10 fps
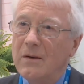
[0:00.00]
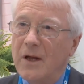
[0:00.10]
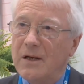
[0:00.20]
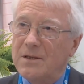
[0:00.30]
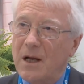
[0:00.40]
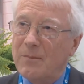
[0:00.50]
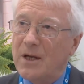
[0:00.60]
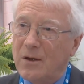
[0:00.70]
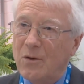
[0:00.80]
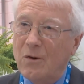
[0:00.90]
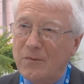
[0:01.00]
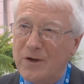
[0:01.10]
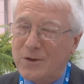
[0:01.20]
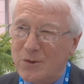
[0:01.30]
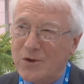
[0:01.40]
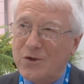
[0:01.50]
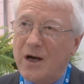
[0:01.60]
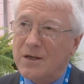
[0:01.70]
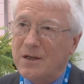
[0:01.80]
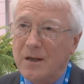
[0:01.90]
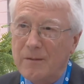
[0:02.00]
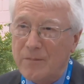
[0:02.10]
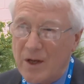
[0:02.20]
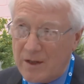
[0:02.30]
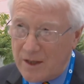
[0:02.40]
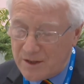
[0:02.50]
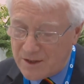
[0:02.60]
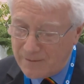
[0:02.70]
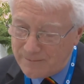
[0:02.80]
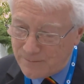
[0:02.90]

There's something called visual stress that is